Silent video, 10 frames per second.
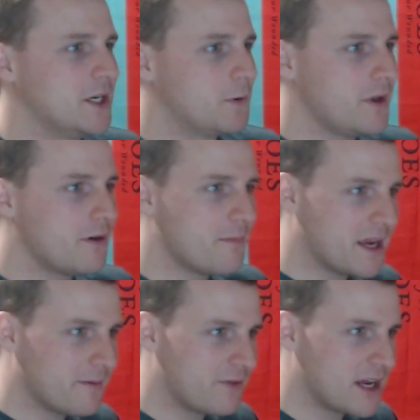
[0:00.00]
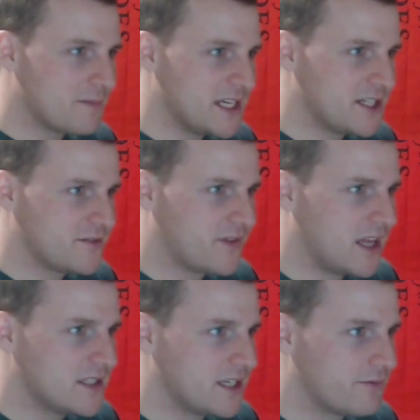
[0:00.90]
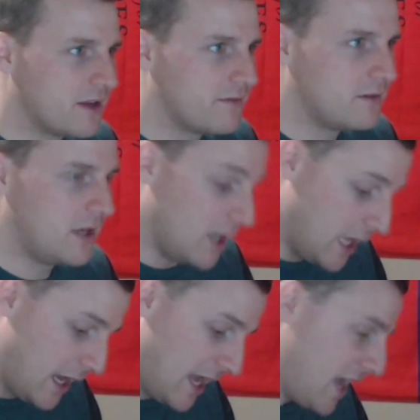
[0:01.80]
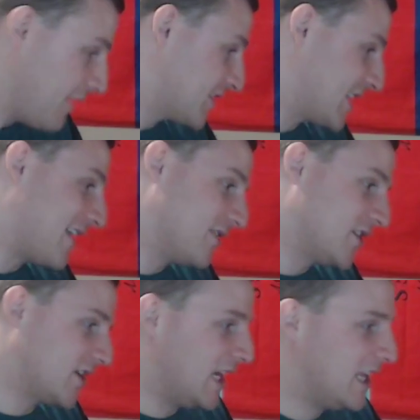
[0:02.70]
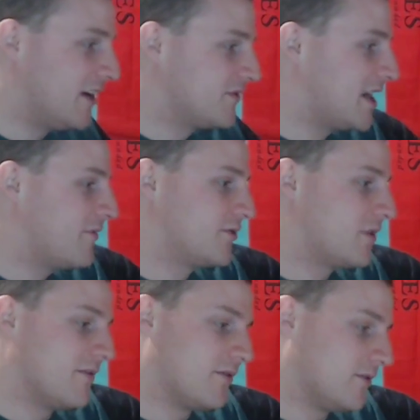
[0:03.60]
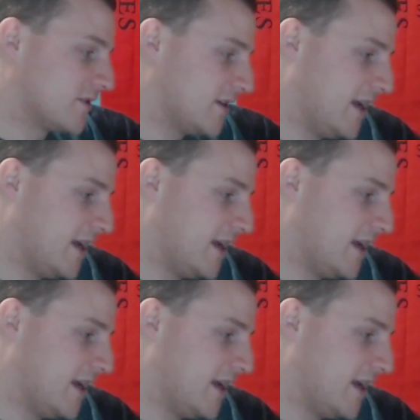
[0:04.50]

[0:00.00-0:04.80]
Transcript: What are your recommendations for hunting rifle? I have Savage. I love Savage rifles.